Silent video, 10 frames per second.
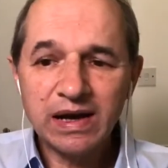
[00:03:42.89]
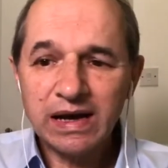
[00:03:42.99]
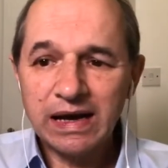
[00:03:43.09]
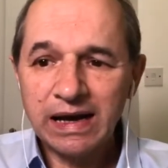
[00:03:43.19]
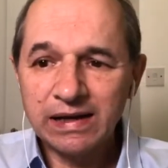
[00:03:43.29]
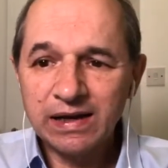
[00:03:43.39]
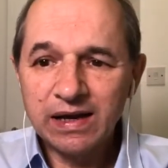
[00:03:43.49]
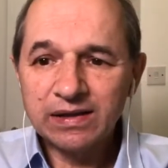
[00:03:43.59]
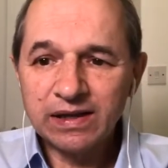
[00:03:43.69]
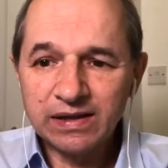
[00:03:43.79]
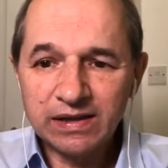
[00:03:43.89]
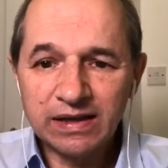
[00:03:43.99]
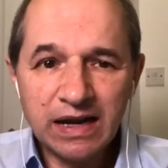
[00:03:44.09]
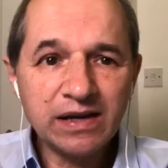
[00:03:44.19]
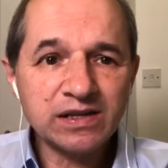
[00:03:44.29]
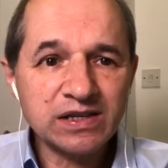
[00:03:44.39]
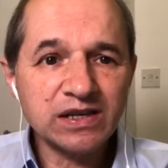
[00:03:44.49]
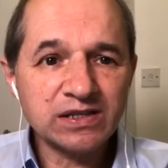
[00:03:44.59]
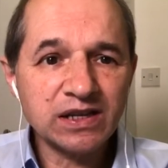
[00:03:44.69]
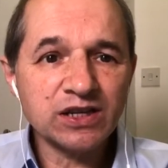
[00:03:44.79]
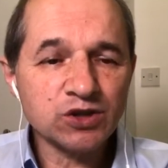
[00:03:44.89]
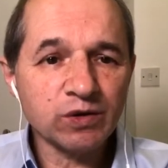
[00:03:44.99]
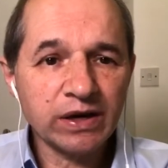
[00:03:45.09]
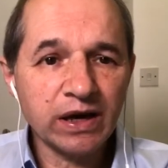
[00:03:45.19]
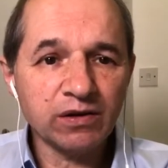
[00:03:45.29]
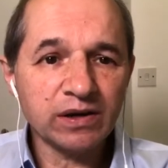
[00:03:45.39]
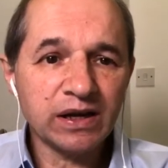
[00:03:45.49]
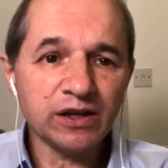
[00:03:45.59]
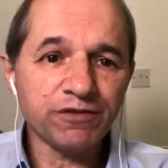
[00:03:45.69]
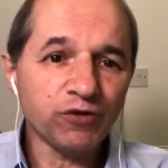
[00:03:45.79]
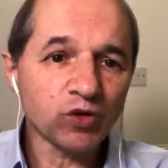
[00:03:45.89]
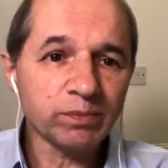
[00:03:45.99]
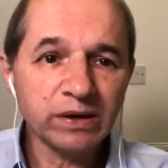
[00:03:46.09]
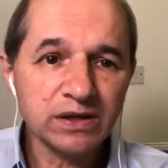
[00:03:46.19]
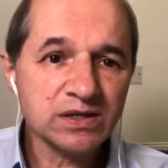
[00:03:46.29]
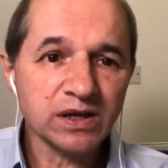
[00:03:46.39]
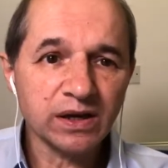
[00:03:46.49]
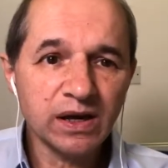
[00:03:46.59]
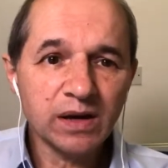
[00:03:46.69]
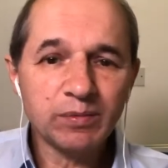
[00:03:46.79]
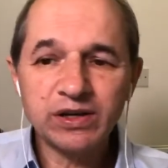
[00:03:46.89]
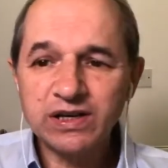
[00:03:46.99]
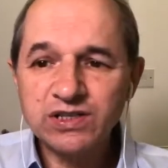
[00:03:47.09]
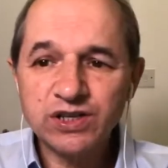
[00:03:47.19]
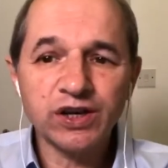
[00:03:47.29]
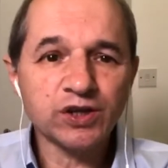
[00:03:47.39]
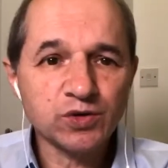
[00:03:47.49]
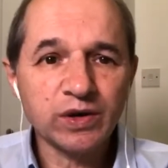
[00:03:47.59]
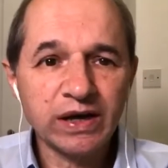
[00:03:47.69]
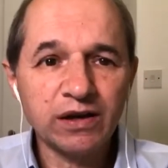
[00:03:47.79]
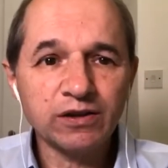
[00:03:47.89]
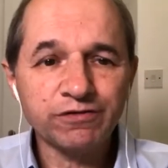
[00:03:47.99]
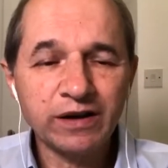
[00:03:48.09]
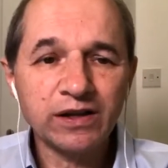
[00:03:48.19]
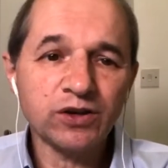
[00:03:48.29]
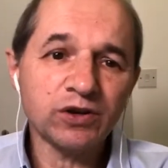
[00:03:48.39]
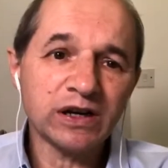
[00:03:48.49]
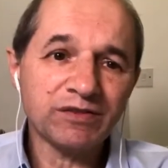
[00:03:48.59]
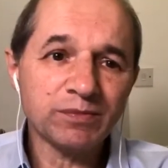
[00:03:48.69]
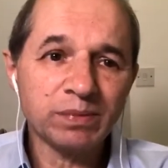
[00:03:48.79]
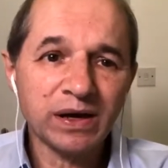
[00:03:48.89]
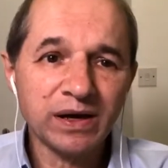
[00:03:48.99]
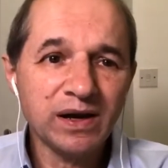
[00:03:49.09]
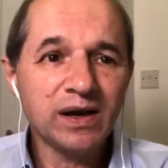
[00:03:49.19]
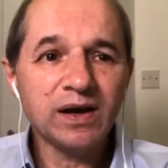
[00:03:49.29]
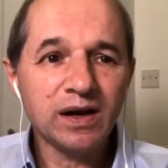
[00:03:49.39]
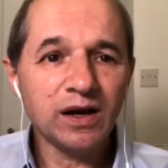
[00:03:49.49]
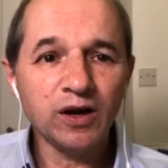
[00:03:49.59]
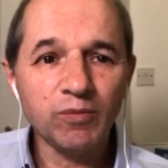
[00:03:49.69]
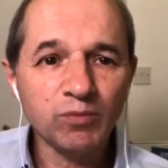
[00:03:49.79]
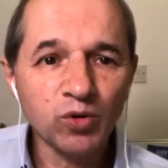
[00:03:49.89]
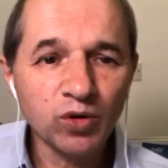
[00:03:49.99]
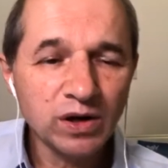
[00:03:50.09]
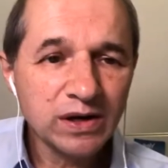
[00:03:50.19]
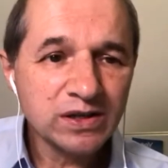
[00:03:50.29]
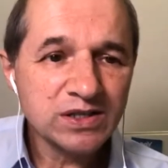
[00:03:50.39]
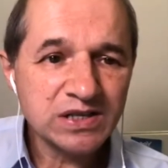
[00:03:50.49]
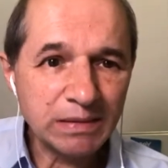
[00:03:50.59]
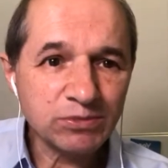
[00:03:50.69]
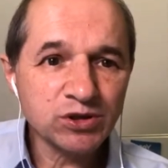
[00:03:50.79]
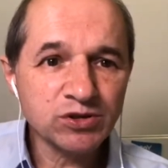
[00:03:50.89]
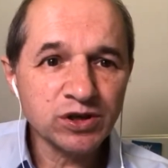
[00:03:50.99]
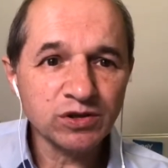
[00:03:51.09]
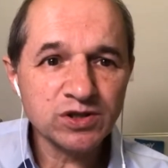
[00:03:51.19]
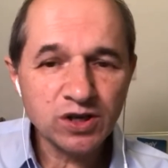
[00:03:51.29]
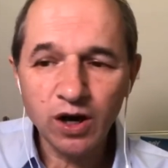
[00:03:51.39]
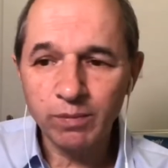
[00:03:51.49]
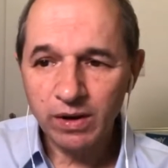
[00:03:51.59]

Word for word: And they, the lender takes that into account, and the affordability, but it doesn't take into account the fact that you're going to have to pay a lot more stamp duty on top.